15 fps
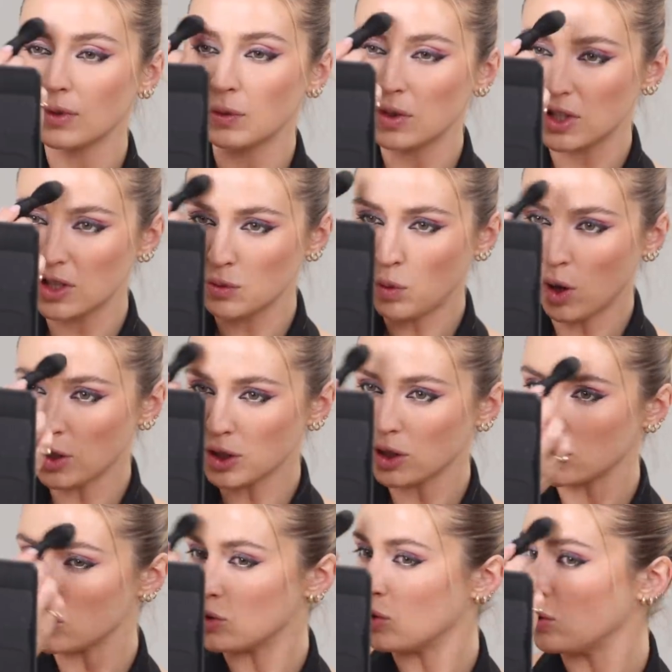We just want
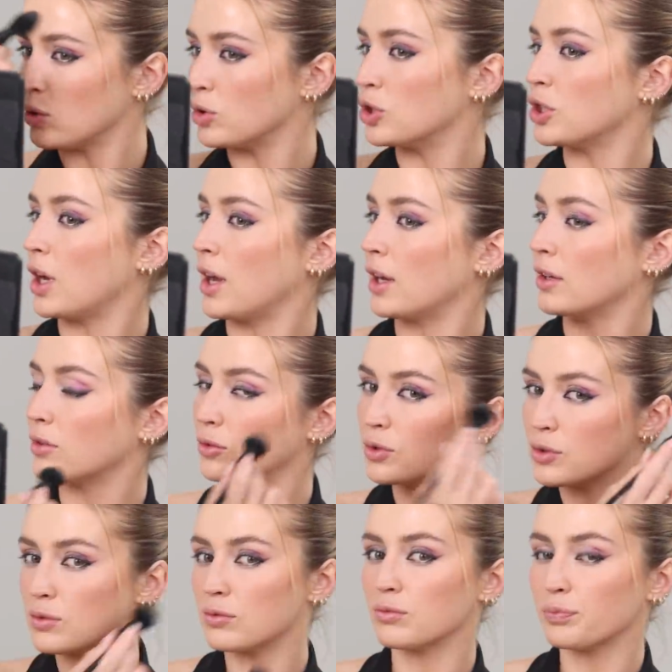controlled shine,
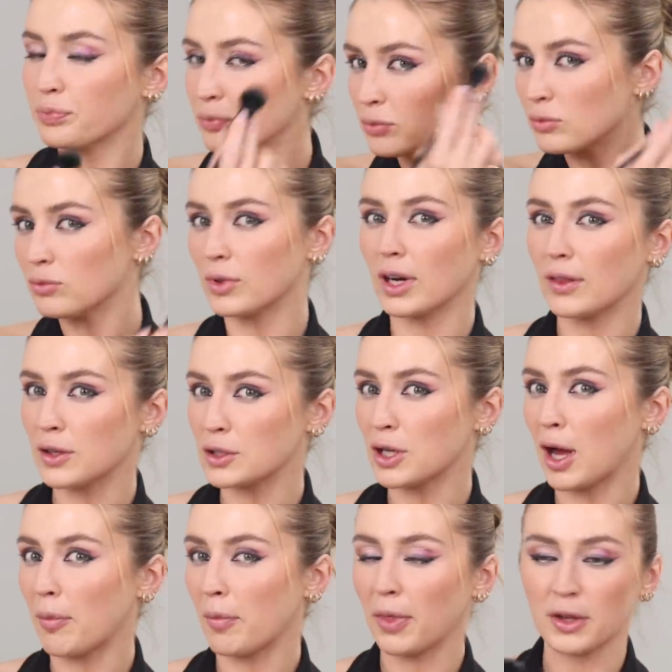just right at the
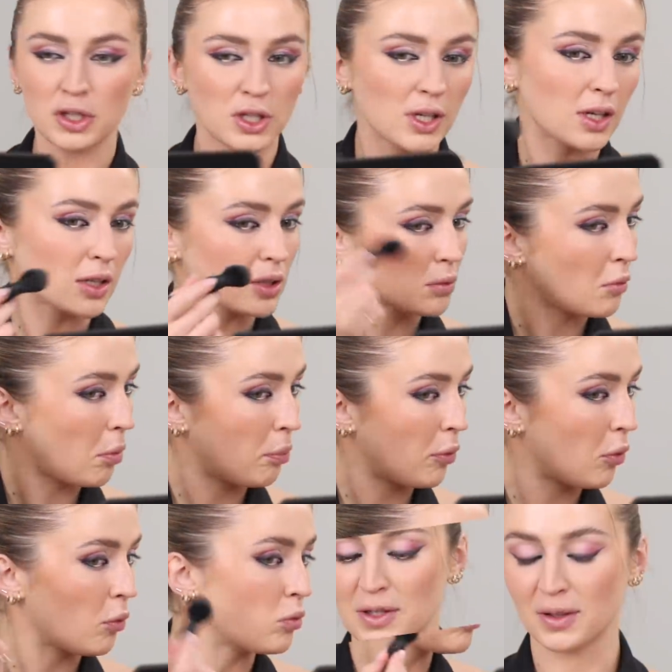top of the cheeks.
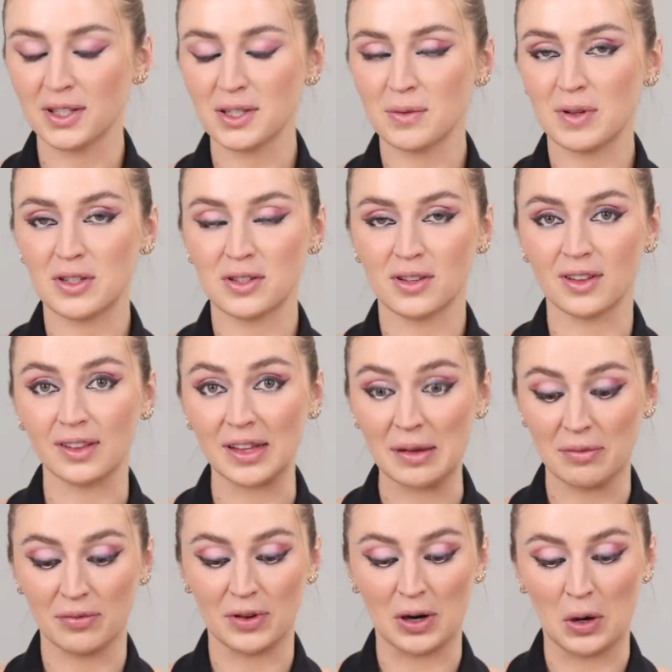So let's switch to the
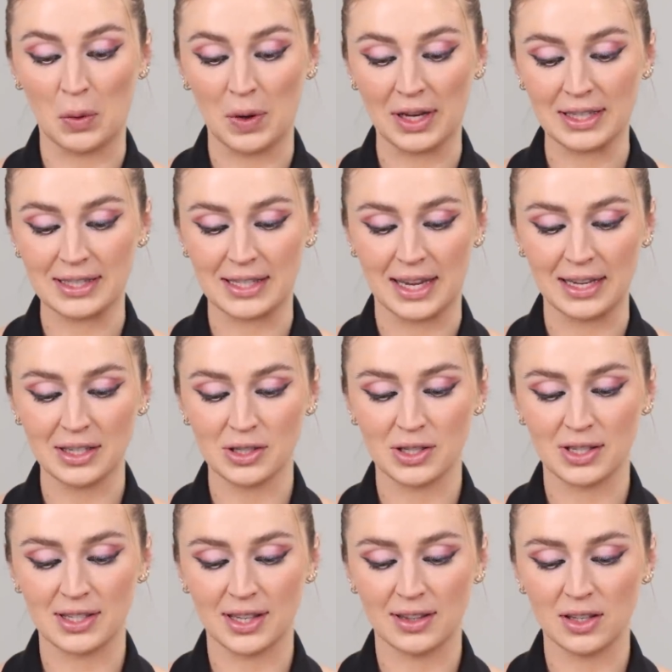lip for a quick sec.
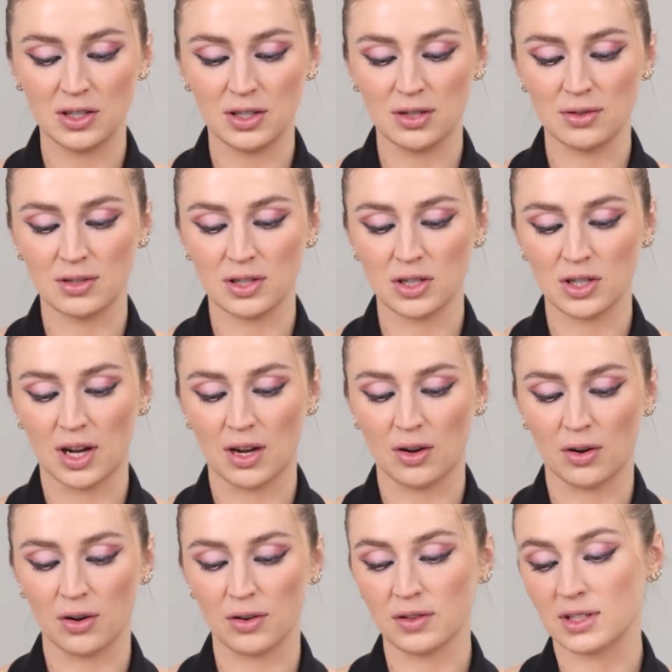She said that she used the shade
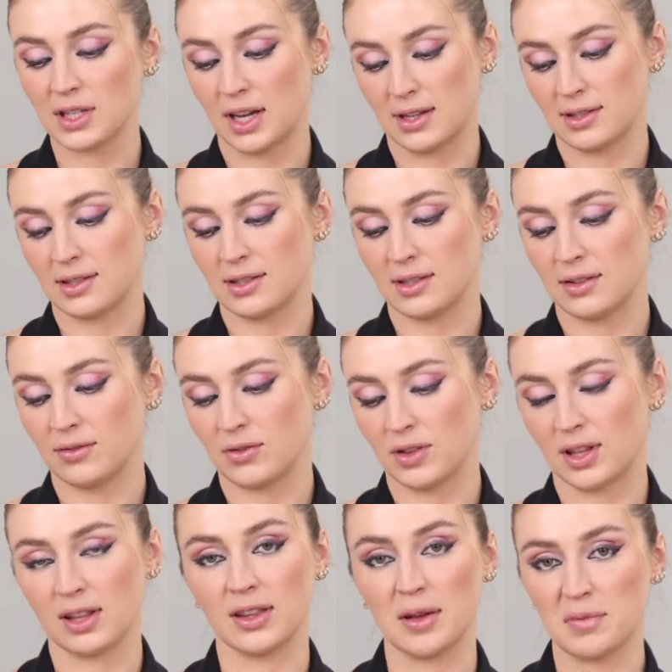Earth Dust for
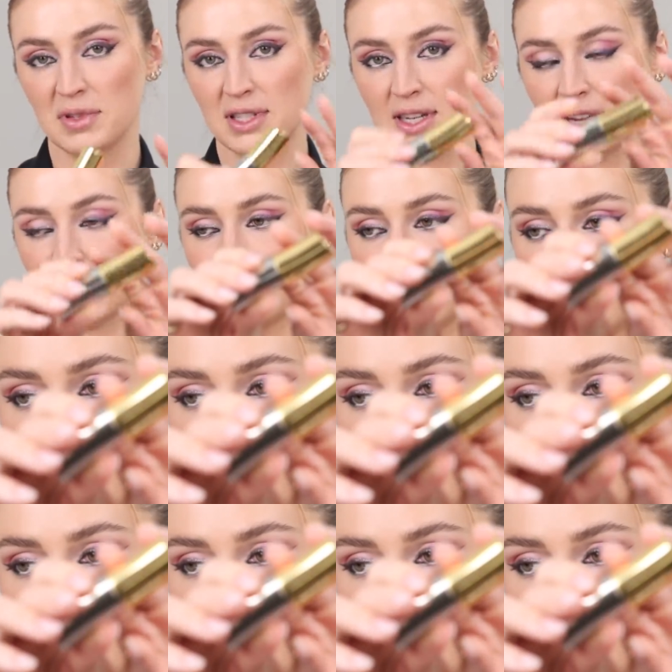the lipstick.